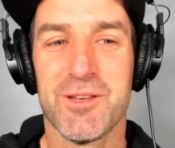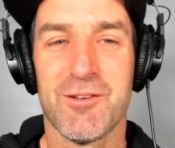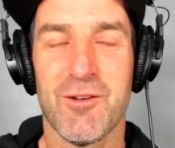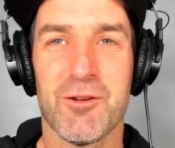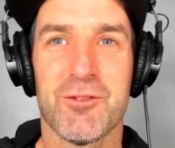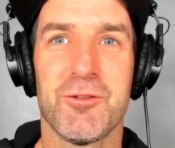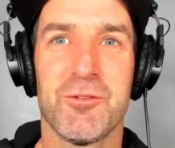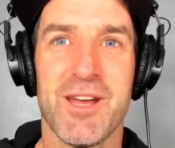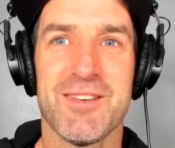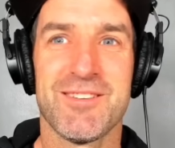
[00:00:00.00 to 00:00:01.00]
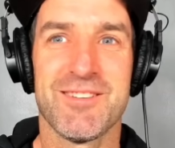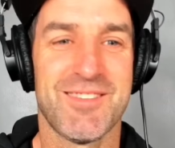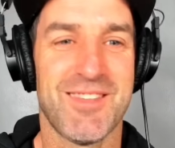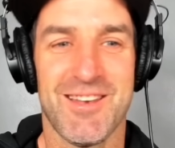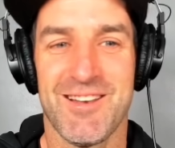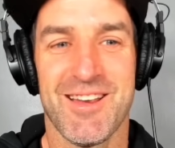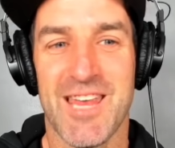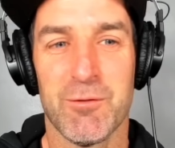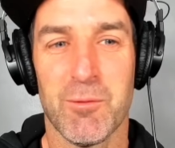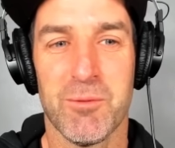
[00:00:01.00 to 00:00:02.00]
these last two races than like
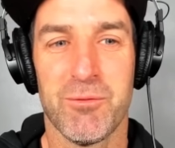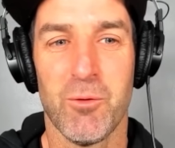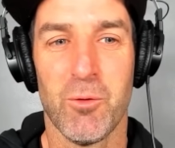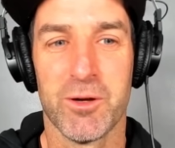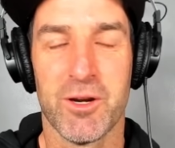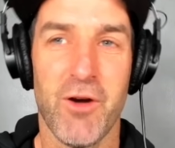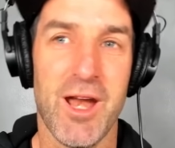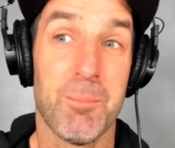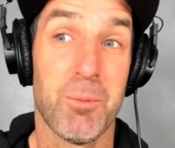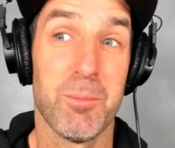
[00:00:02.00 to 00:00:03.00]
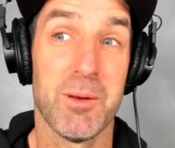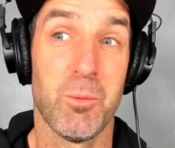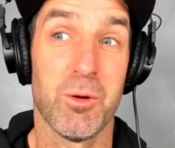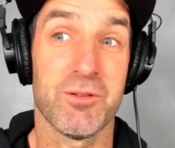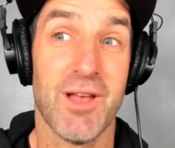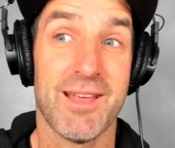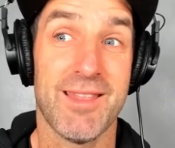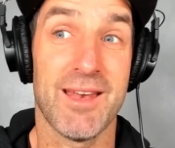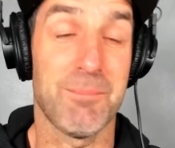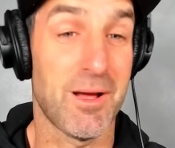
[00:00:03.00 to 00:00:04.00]
ever before. And Greg probably was like
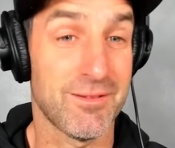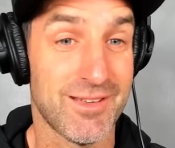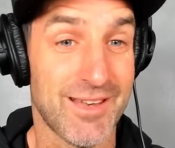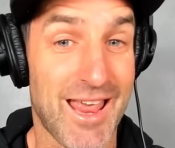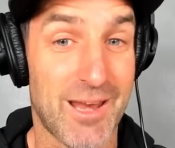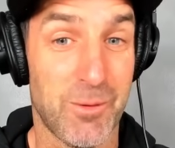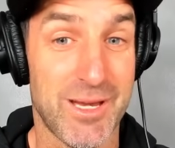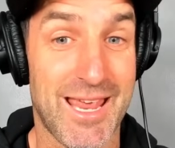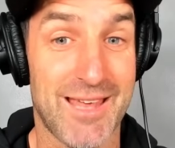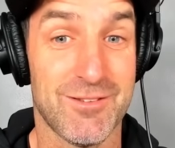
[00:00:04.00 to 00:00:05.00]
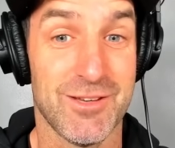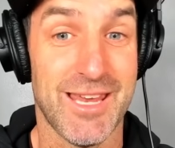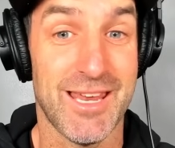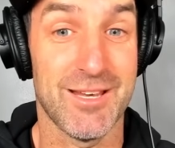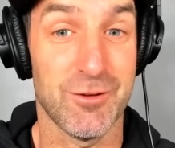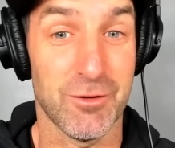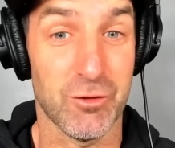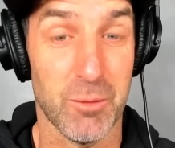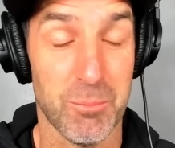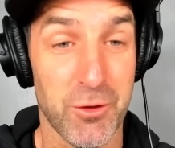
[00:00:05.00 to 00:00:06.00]
that at Mount St. Anne when he had to get into the
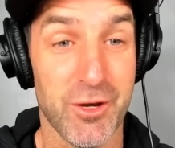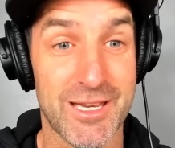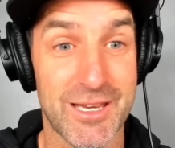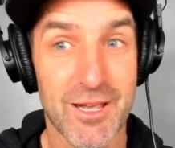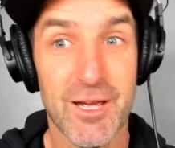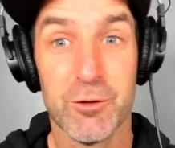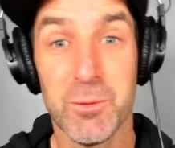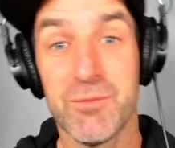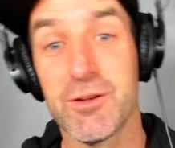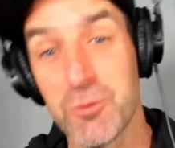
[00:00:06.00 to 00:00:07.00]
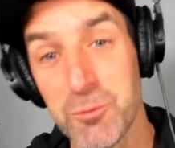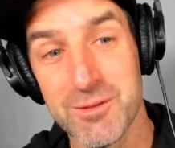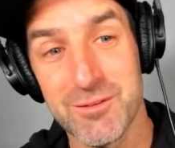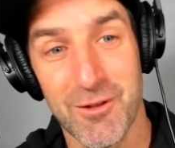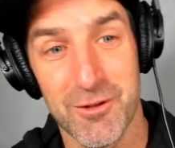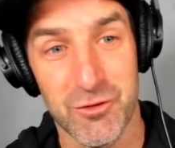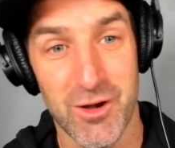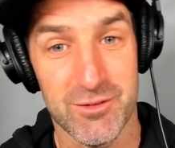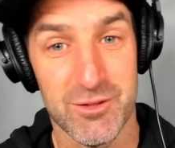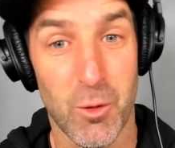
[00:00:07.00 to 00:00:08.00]
top 30 to even do his last
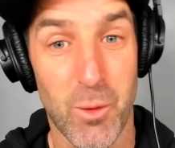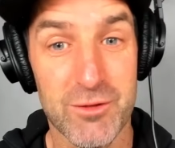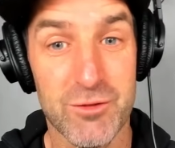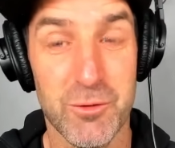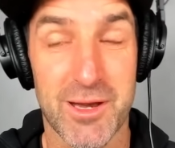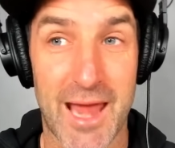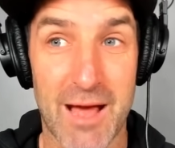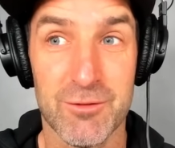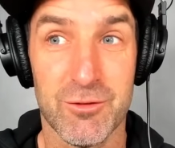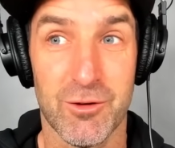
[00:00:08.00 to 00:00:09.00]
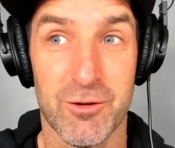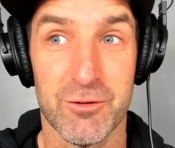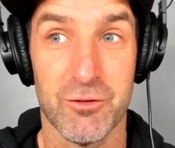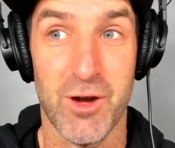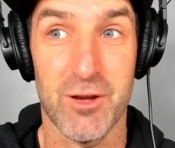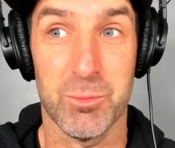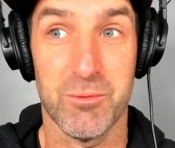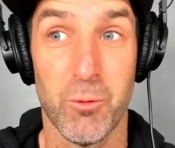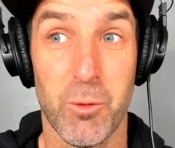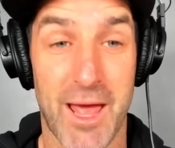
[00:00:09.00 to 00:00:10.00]
race. Once you announce your last race
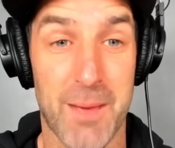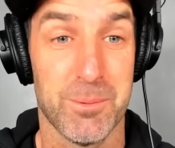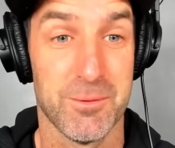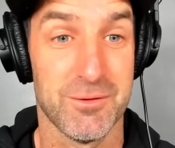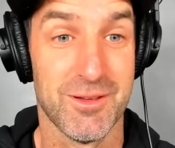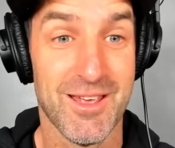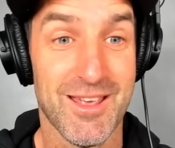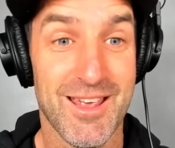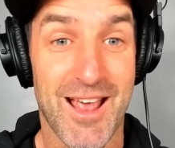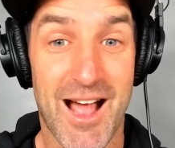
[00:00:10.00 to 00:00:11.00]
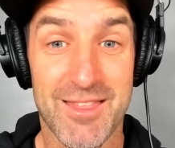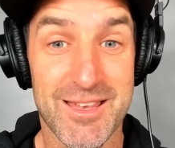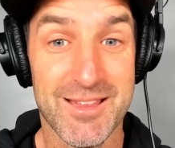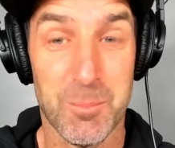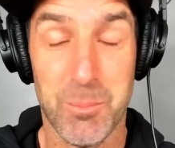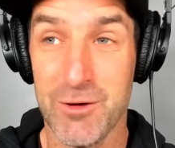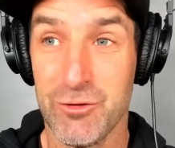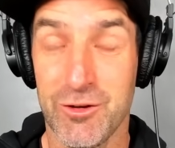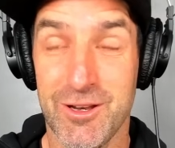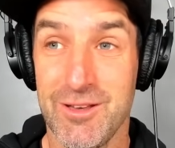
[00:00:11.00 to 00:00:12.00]
before it happens, I think the
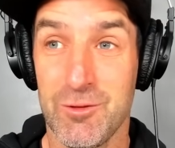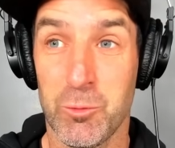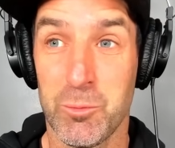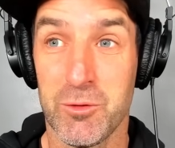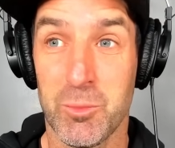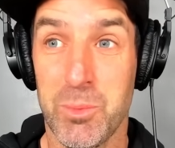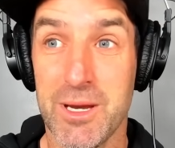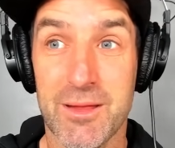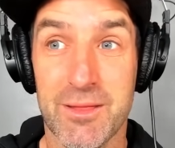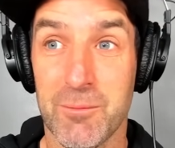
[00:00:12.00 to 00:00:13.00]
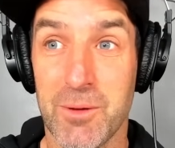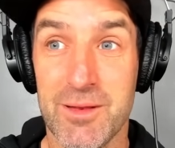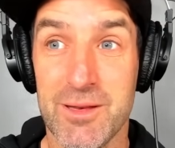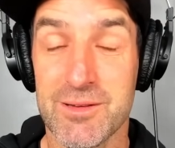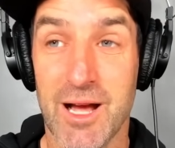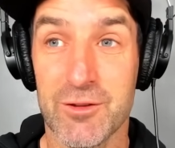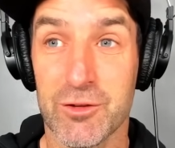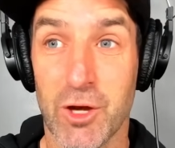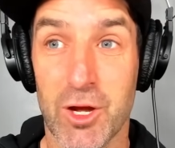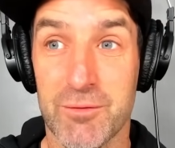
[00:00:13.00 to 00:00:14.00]
pressure is almost bigger than when these guys are
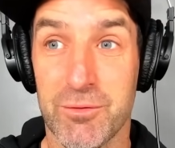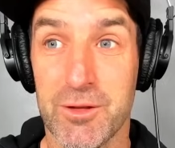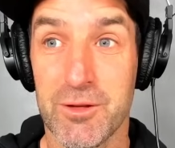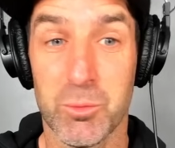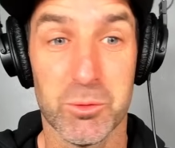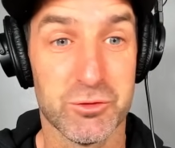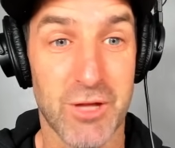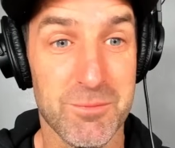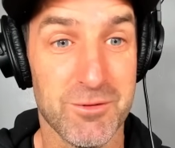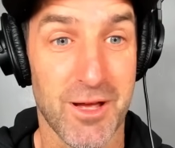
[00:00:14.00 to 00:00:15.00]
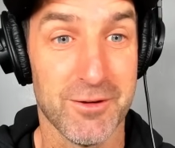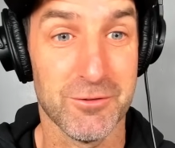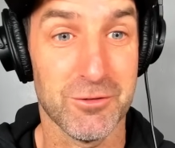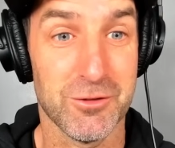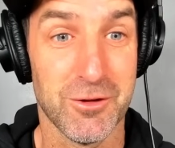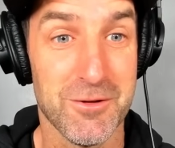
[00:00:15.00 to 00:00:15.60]
going for these world champs titles.